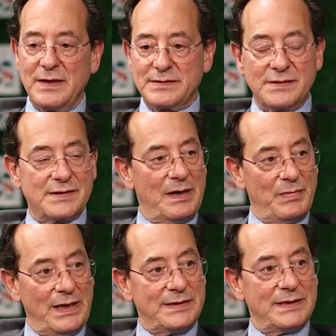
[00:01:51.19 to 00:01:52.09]

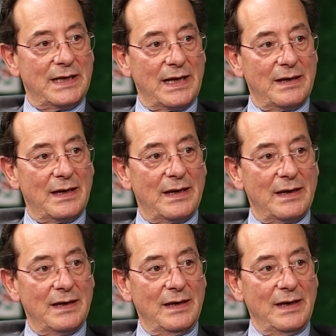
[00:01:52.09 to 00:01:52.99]
sustainability
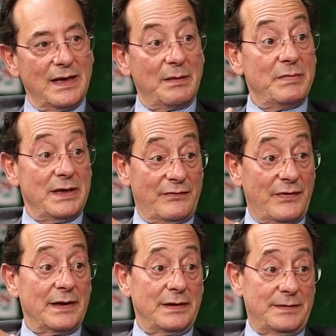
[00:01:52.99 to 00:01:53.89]
can be
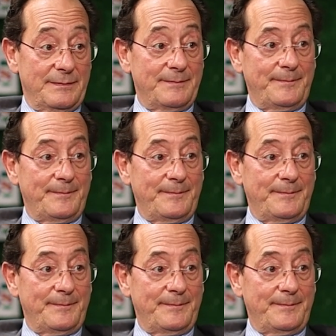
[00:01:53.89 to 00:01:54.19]
funded.